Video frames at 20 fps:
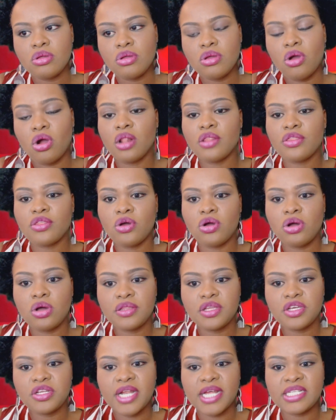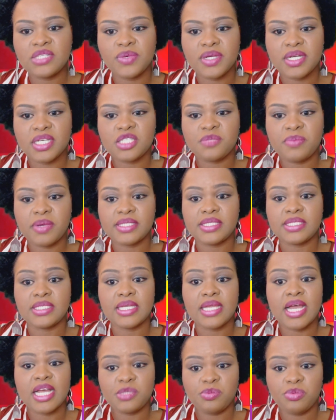although the United Workers' Party
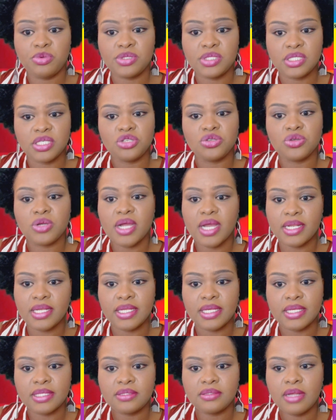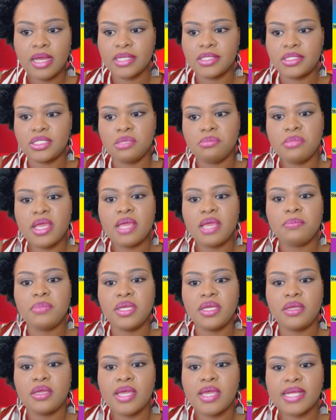has put in a new candidate and she may
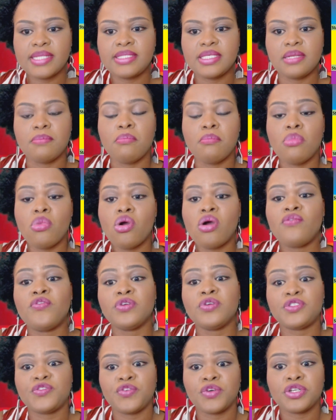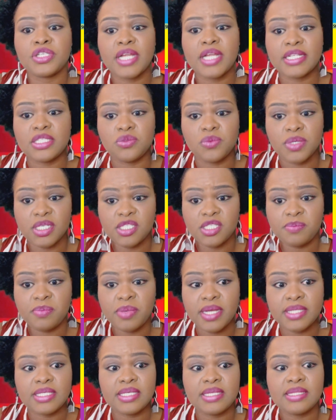be getting more votes for the United Workers'
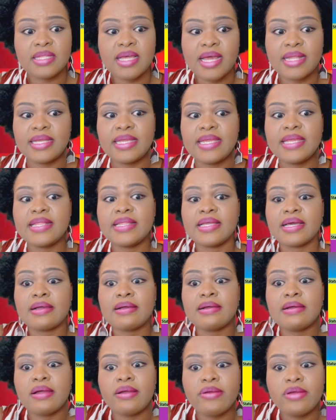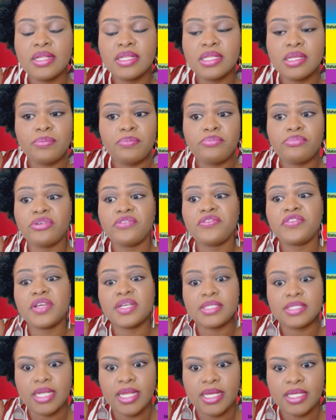Party than in the
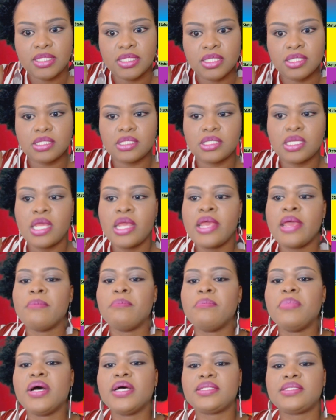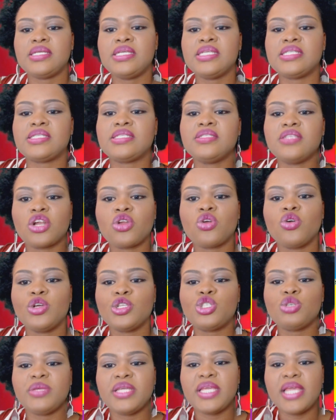previous elections, but it's not going
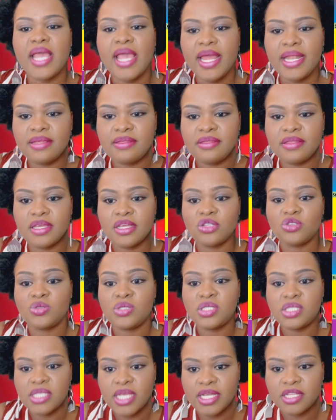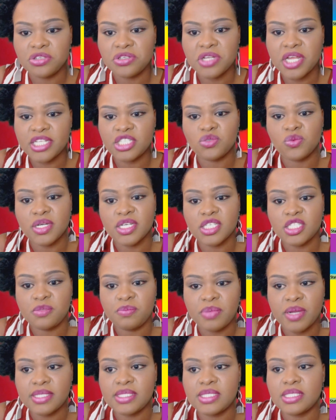to be anything to take the United Workers'
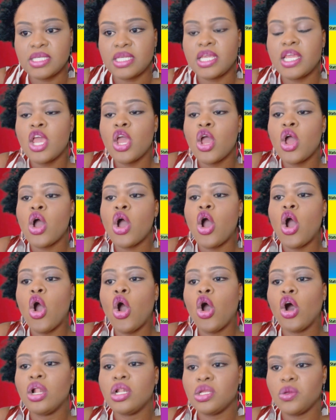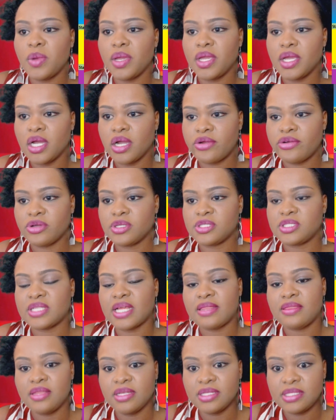Party all the way across
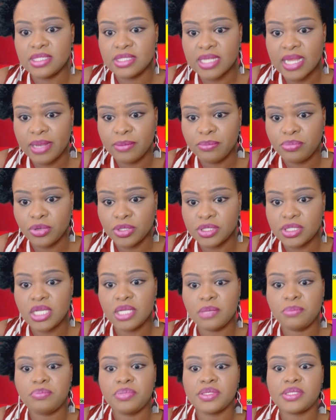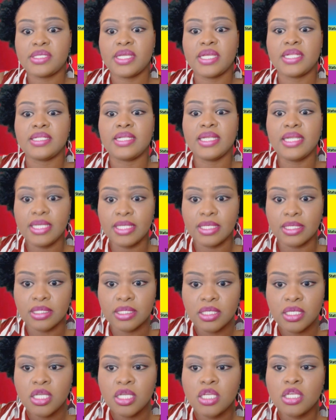that 39.8% lead.
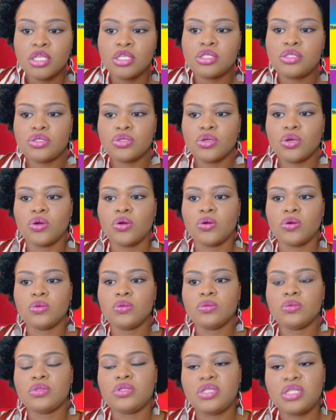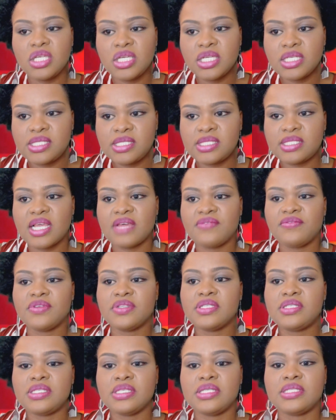So these
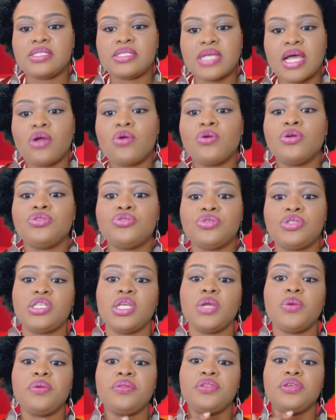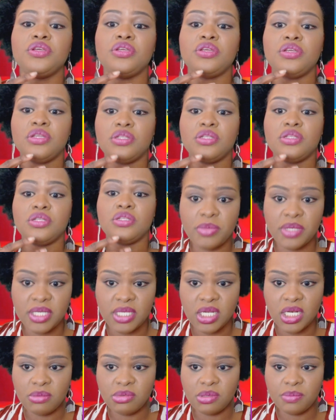7 seats are going to stay with the
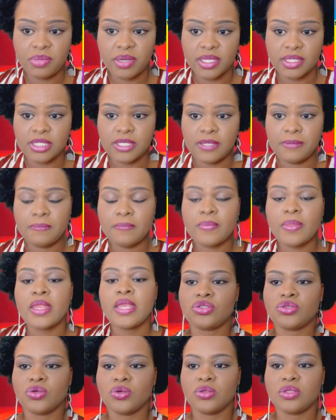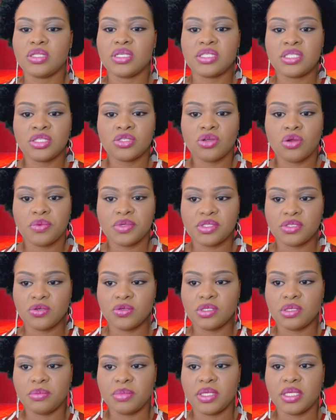Dominica Labour Party. So this is how it's
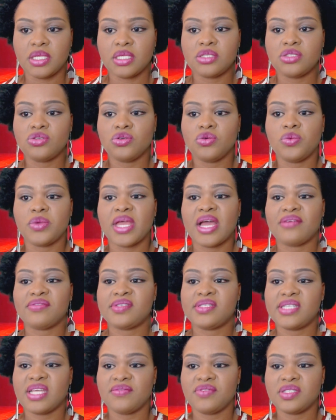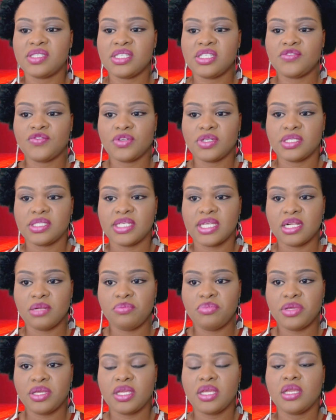going to be. So we have 7 seats for the
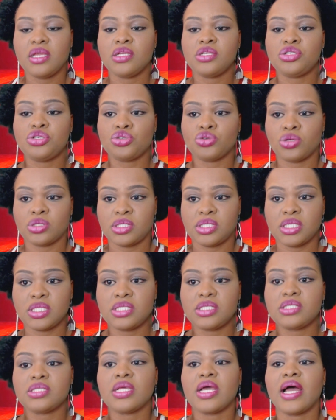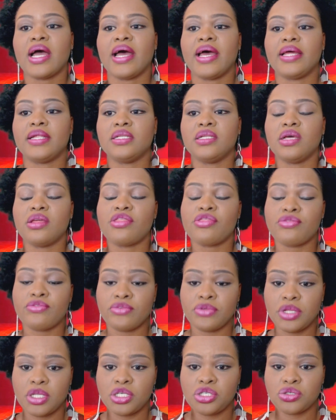DLP, short seats, and
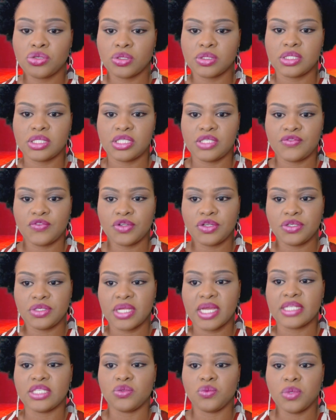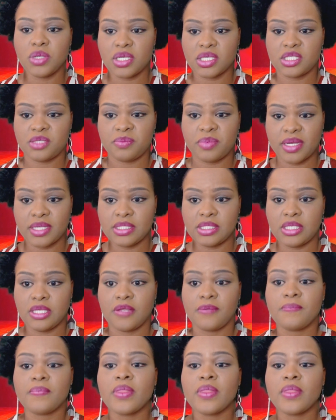3 short seats for the United Workers' Party.